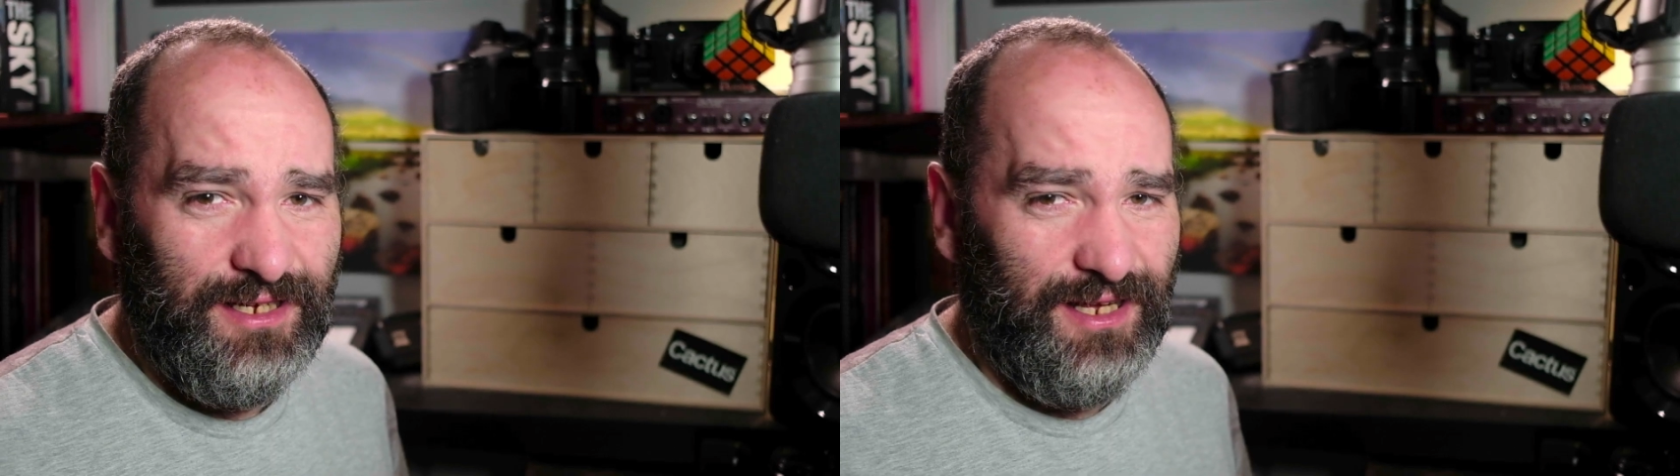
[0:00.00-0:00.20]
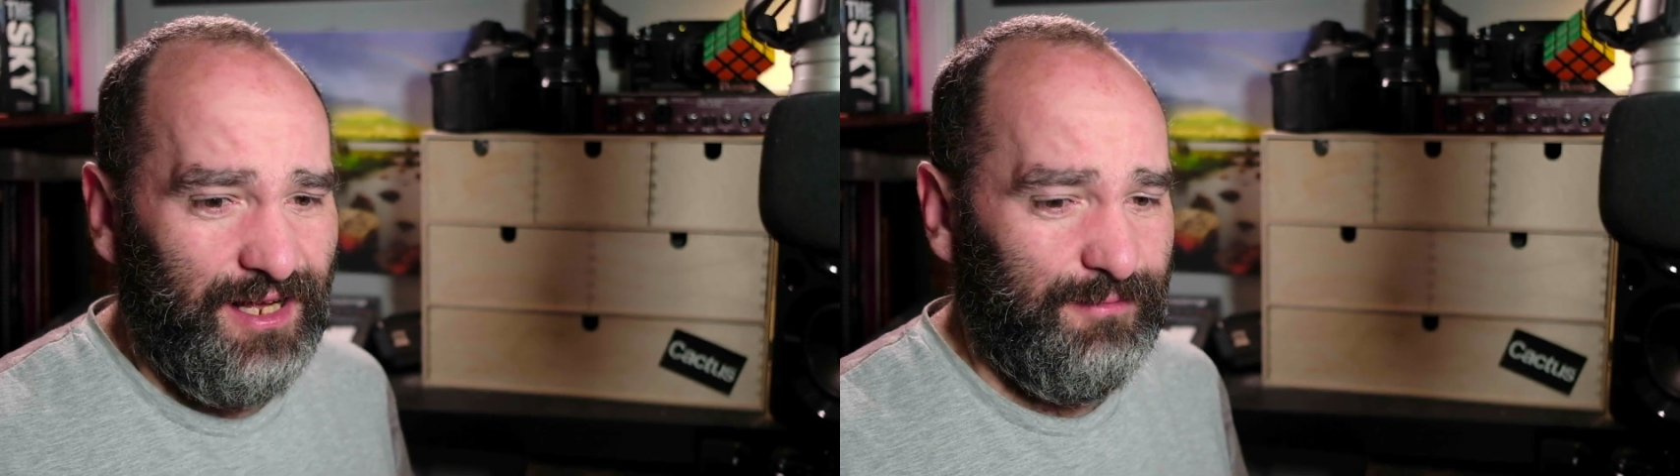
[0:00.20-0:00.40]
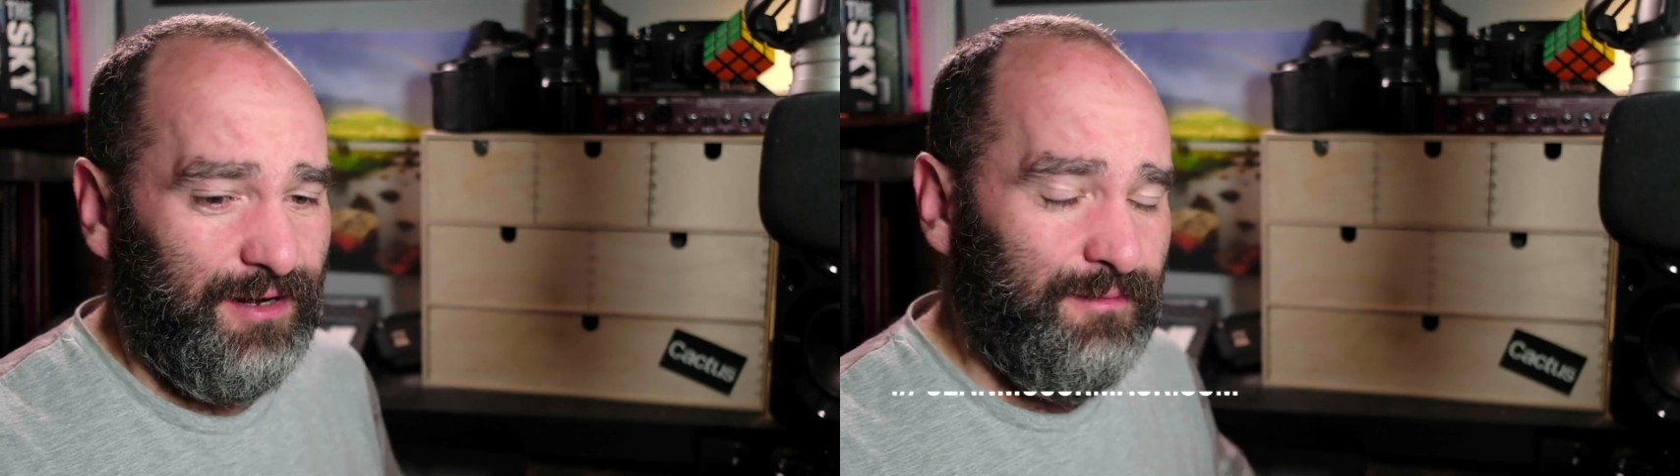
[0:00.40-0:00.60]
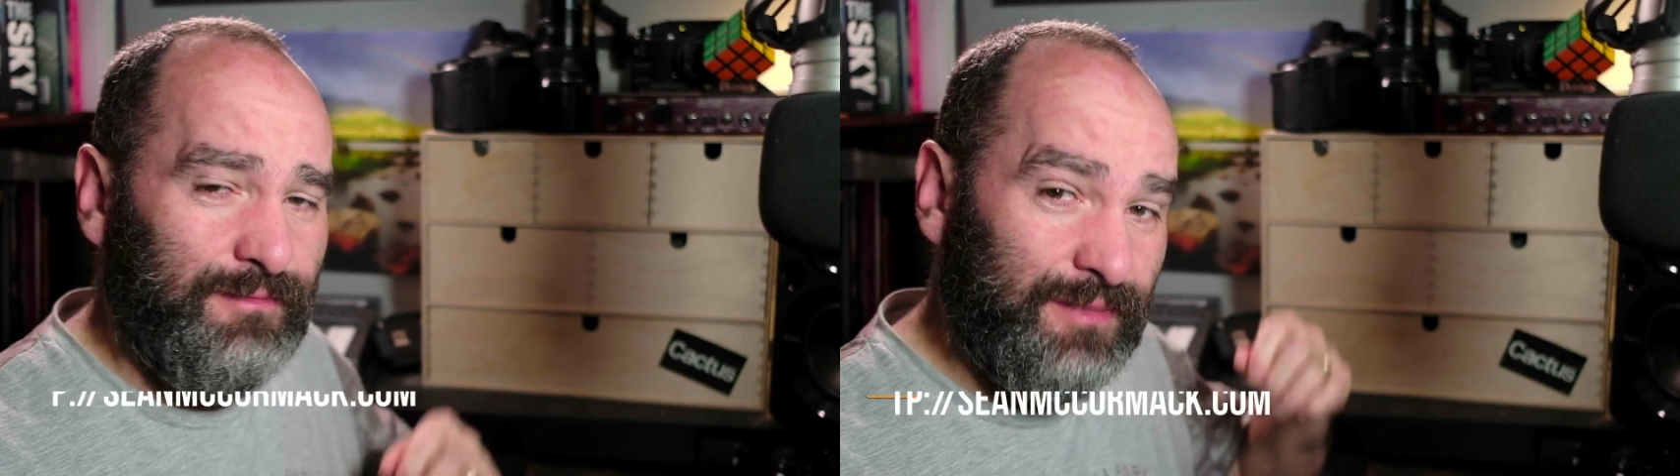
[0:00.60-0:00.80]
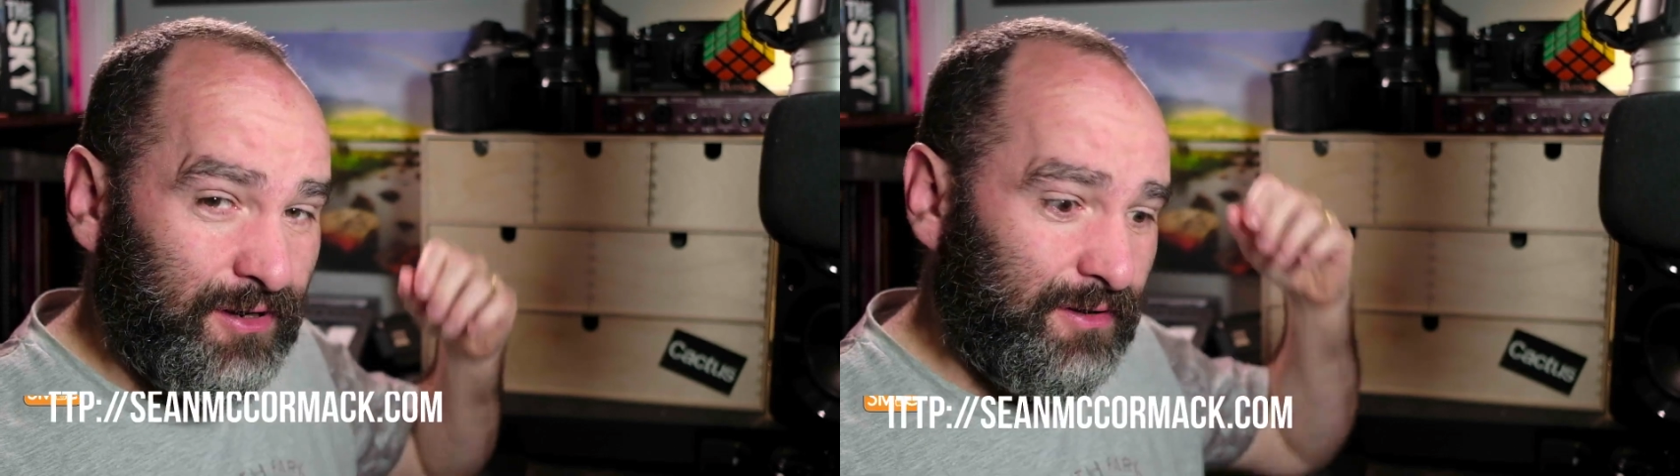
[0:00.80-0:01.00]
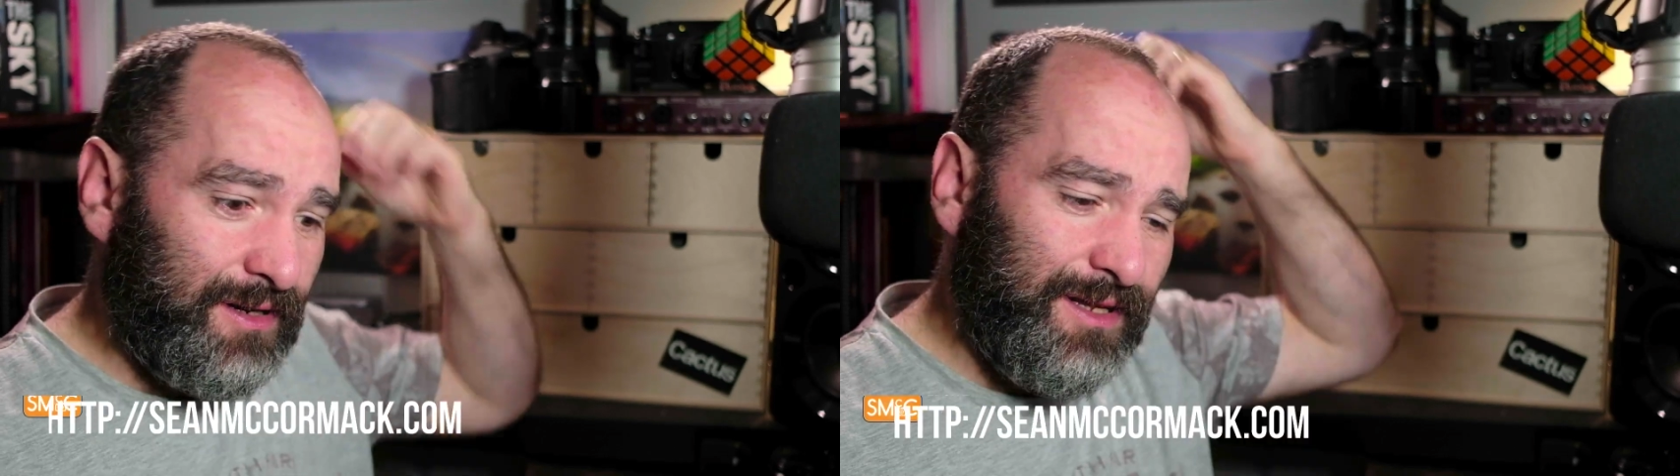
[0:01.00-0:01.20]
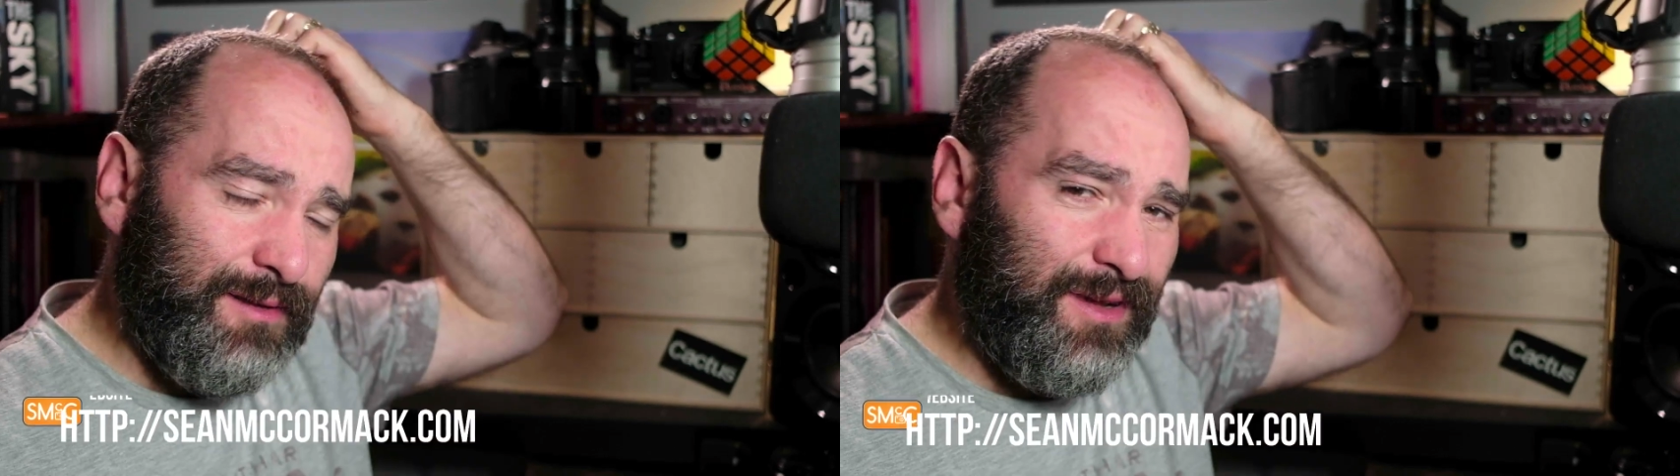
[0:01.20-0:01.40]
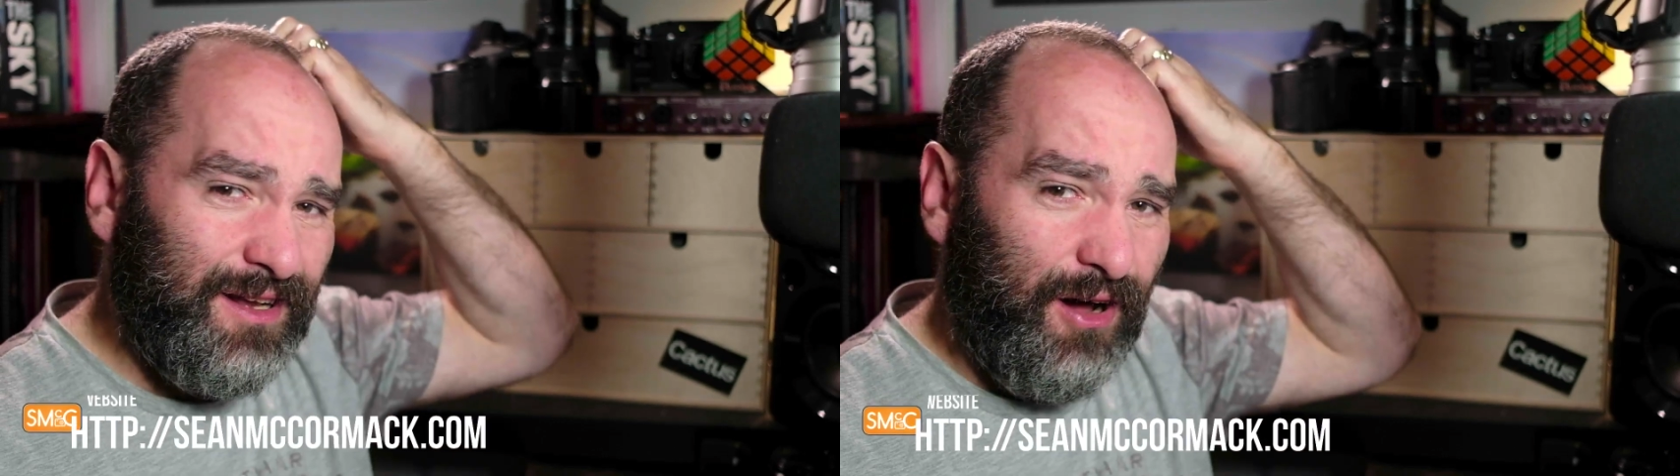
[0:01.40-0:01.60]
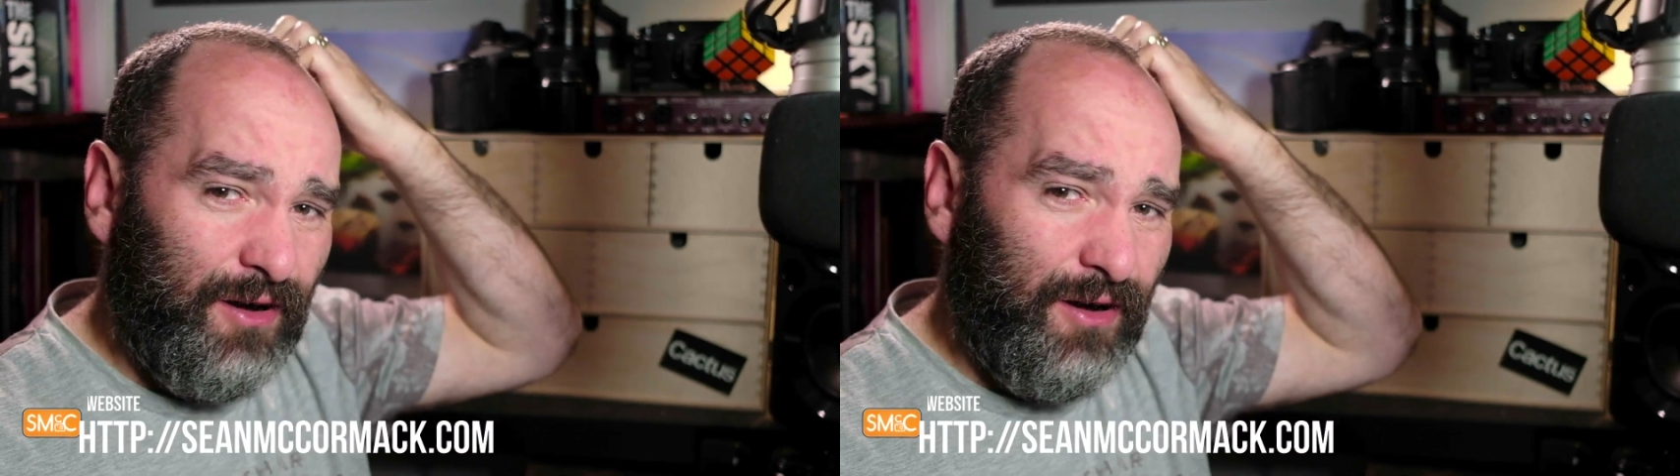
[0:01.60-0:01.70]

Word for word: I'm currently in the middle